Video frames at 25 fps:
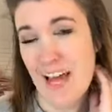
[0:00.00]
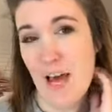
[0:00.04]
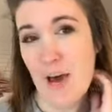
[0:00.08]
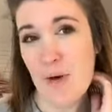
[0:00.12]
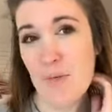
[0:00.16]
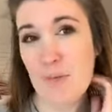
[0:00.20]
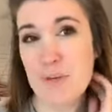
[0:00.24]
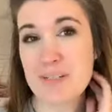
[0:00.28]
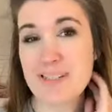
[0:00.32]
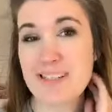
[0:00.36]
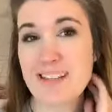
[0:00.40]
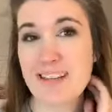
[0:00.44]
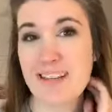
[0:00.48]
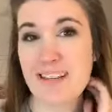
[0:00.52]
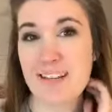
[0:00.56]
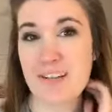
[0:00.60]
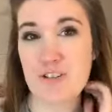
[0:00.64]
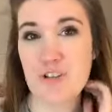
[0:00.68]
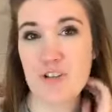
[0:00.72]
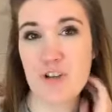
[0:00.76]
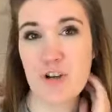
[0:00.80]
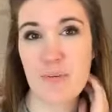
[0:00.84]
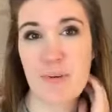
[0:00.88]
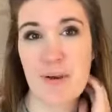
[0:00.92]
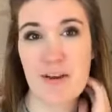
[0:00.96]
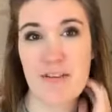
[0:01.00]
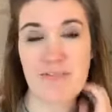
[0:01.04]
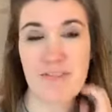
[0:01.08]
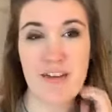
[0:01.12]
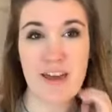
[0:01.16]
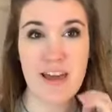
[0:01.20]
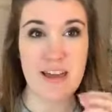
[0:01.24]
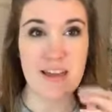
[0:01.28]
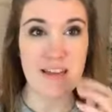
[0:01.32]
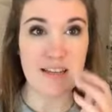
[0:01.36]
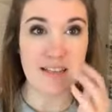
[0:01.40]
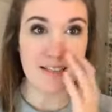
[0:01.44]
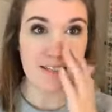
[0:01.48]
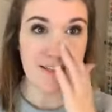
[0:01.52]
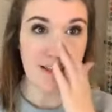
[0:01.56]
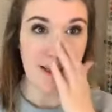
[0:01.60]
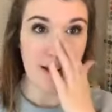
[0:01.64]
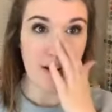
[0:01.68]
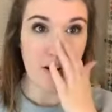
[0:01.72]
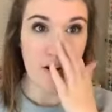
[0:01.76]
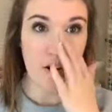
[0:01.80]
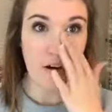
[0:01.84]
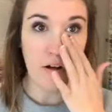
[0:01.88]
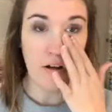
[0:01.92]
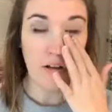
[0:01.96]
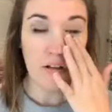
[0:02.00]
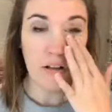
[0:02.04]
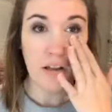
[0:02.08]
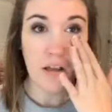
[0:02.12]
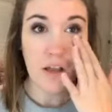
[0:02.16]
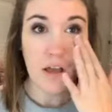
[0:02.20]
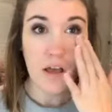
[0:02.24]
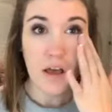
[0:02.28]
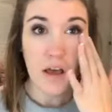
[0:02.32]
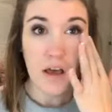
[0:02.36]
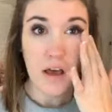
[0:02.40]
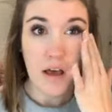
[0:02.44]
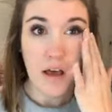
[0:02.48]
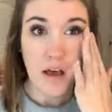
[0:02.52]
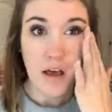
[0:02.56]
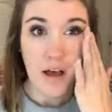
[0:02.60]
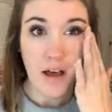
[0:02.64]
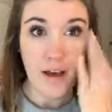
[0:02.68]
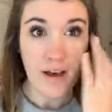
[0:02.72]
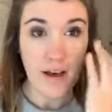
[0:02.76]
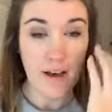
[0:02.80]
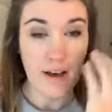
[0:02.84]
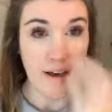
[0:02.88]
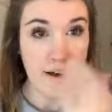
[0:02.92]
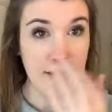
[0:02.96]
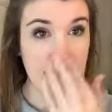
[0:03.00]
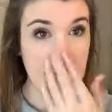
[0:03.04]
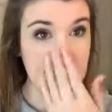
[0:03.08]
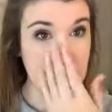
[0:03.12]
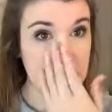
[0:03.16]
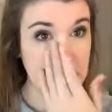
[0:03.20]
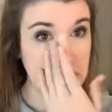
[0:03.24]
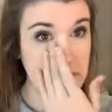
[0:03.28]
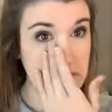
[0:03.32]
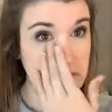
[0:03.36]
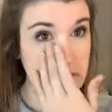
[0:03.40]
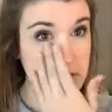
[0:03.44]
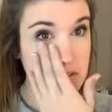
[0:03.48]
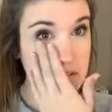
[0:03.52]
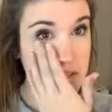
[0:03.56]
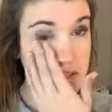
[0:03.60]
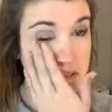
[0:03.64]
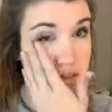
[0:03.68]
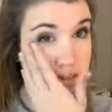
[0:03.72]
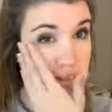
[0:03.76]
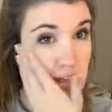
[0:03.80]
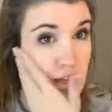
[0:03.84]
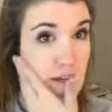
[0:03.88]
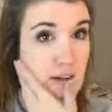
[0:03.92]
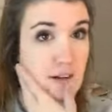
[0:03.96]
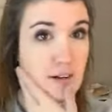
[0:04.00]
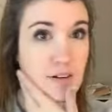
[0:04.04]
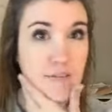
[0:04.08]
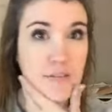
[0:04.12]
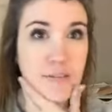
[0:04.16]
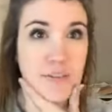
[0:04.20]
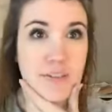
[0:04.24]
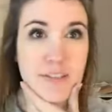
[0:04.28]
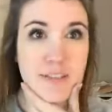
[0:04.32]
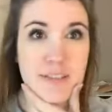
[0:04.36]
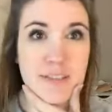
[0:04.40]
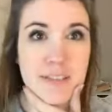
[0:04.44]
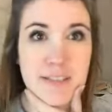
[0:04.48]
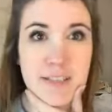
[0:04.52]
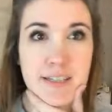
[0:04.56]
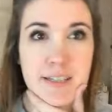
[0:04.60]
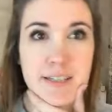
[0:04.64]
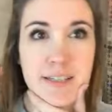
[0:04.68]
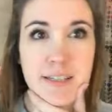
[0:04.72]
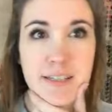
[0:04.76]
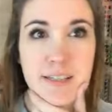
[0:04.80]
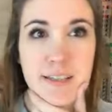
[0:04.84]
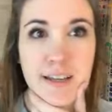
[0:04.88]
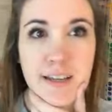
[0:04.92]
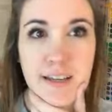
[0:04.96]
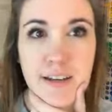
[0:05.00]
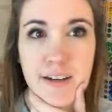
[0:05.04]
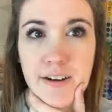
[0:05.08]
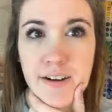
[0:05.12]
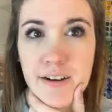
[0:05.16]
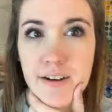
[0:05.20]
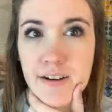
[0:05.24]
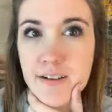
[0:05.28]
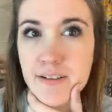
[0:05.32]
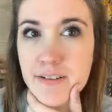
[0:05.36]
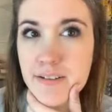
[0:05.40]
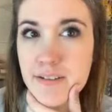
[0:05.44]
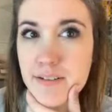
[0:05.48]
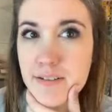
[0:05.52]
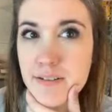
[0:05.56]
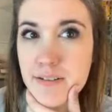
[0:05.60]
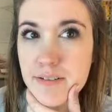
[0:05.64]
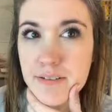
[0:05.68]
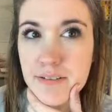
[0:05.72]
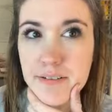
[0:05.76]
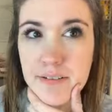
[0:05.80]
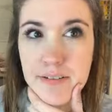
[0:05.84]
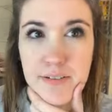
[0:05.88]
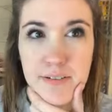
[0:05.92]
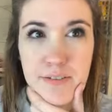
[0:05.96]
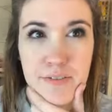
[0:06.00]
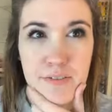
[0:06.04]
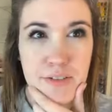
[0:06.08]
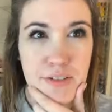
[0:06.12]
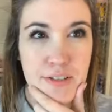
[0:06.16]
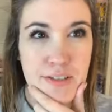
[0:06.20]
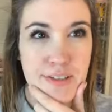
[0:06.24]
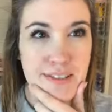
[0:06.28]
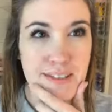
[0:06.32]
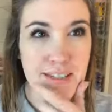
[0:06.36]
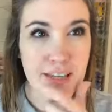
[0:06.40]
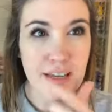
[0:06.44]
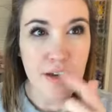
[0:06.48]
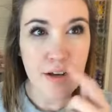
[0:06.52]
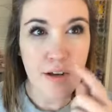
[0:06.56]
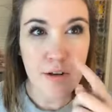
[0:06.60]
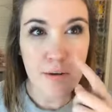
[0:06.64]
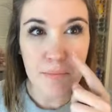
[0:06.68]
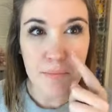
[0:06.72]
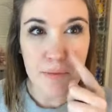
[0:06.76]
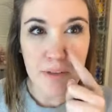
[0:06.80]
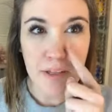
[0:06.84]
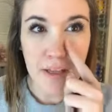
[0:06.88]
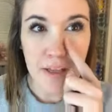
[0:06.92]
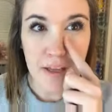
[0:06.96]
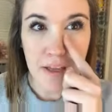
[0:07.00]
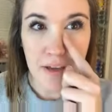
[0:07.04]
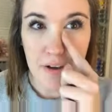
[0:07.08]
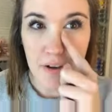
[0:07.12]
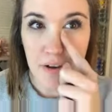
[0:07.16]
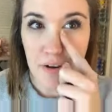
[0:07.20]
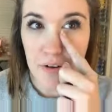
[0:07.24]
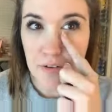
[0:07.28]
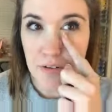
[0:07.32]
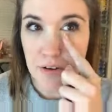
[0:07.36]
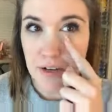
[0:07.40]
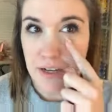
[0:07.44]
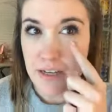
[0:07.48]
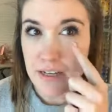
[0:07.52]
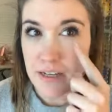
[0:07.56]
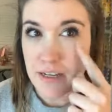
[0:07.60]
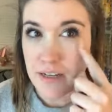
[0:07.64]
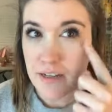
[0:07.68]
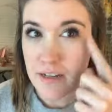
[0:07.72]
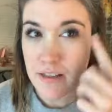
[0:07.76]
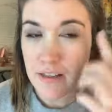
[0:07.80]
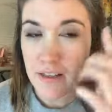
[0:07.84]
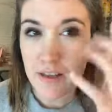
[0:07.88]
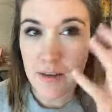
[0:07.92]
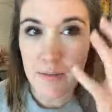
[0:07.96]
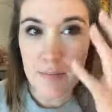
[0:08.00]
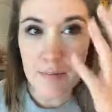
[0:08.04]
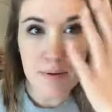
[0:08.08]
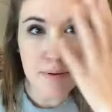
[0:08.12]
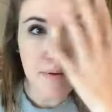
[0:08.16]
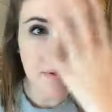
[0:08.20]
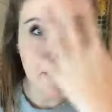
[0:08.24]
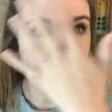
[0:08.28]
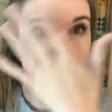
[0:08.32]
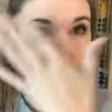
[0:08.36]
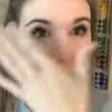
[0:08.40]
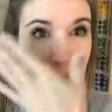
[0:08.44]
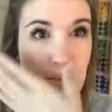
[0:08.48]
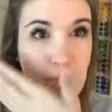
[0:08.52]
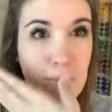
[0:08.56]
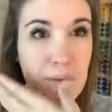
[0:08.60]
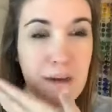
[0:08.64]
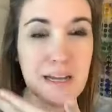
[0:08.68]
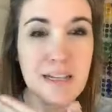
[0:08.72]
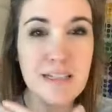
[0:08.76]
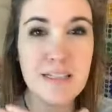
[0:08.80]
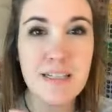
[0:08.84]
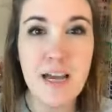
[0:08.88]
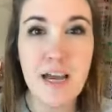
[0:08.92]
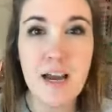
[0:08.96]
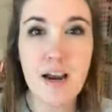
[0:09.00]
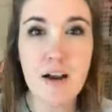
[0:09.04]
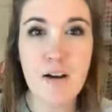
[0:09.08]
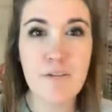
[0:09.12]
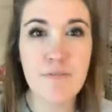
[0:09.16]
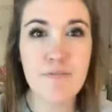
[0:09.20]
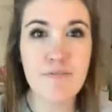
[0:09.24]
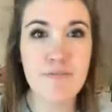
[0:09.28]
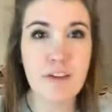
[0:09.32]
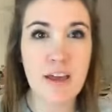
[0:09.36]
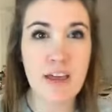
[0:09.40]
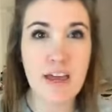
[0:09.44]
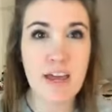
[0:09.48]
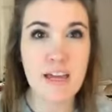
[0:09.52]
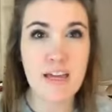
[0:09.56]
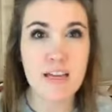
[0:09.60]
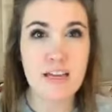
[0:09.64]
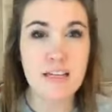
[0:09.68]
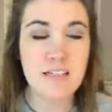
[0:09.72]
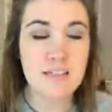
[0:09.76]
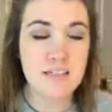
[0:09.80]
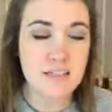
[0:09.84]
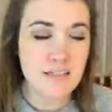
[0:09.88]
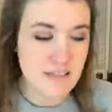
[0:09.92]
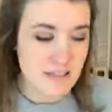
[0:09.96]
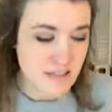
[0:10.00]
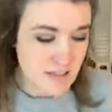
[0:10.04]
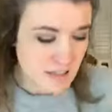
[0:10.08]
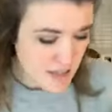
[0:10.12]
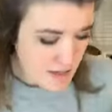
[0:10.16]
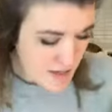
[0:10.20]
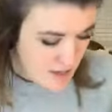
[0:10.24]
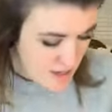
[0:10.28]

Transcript: I wasn't going to show my face at all. I don't know if you can see it in there. I don't know if you can tell, but like all right here, like, I mean, y'all, my entire face,